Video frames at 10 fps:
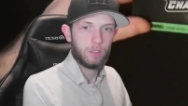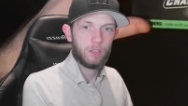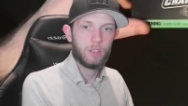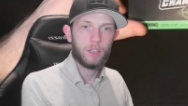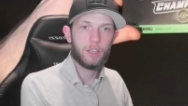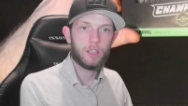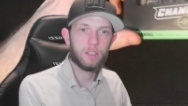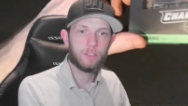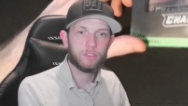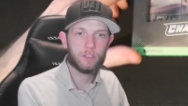
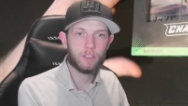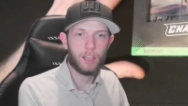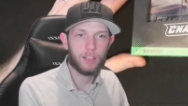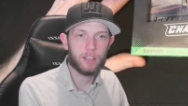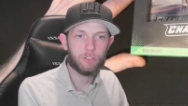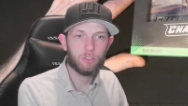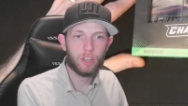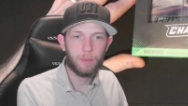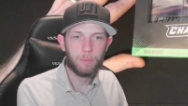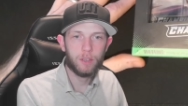is a
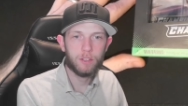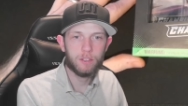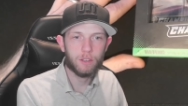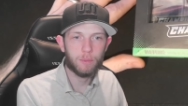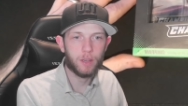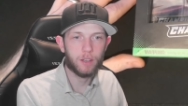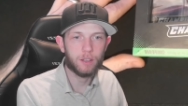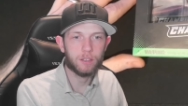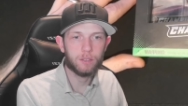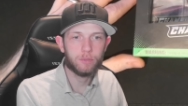Champions
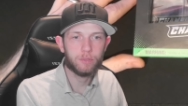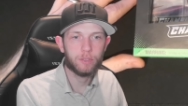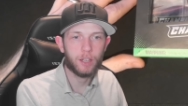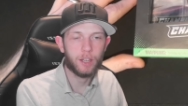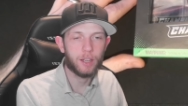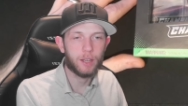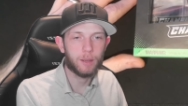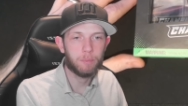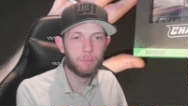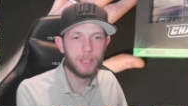Path
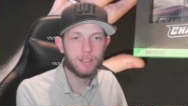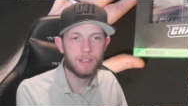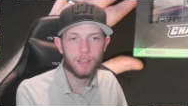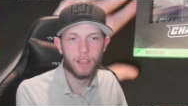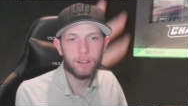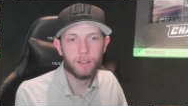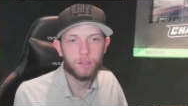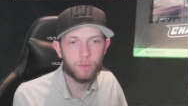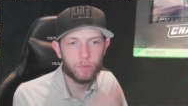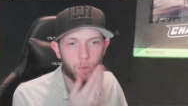pin set
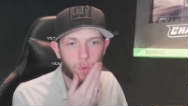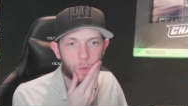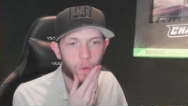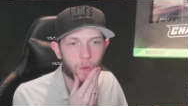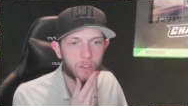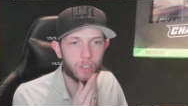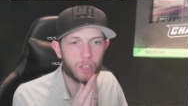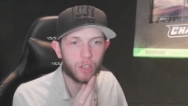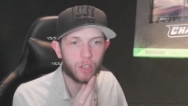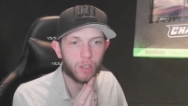for
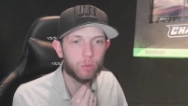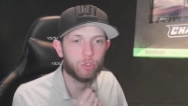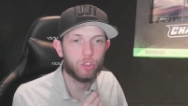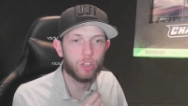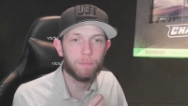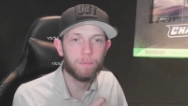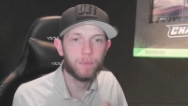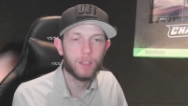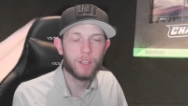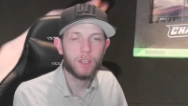Turfield Gym.
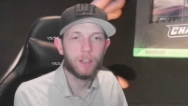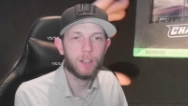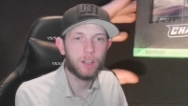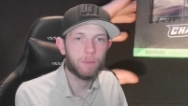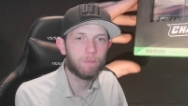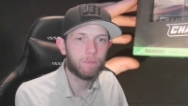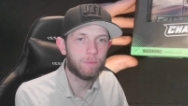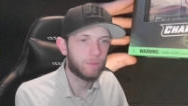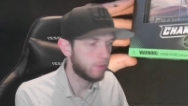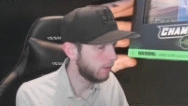
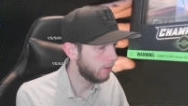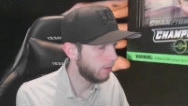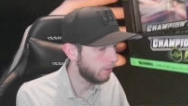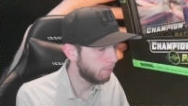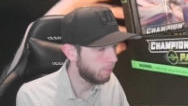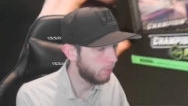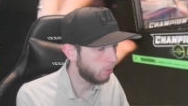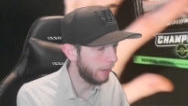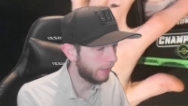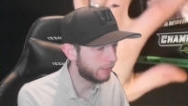The middle
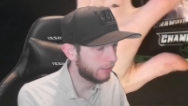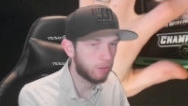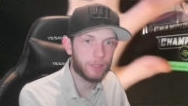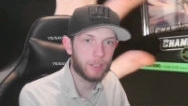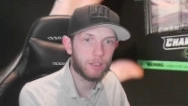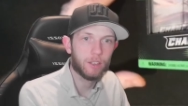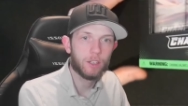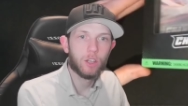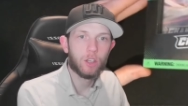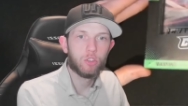pack's a little bit
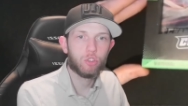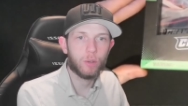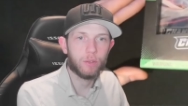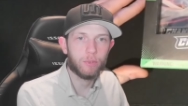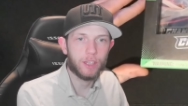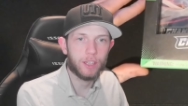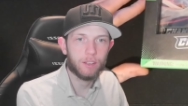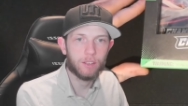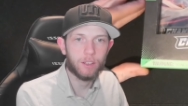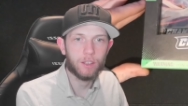squiff here,
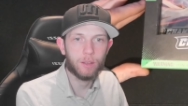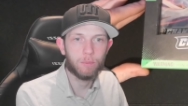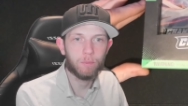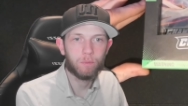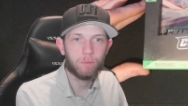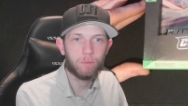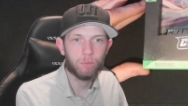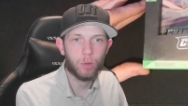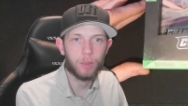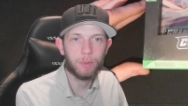
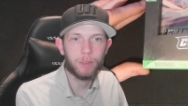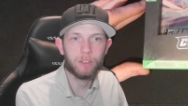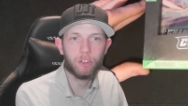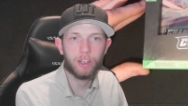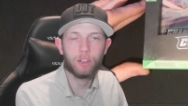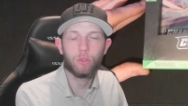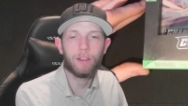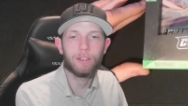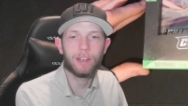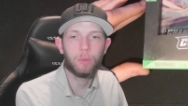probably been slid around
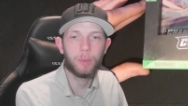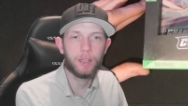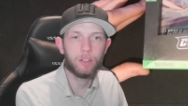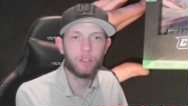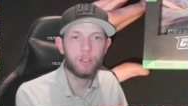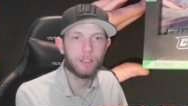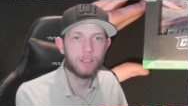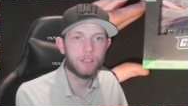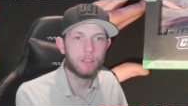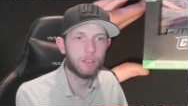a little bit in
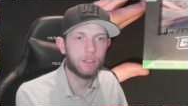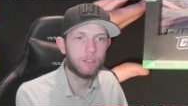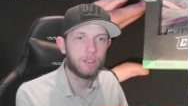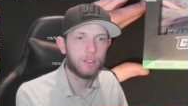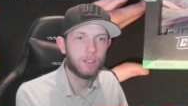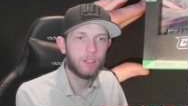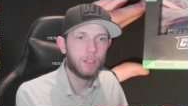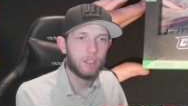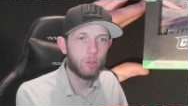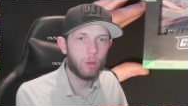transit, so
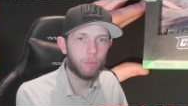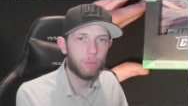not a problem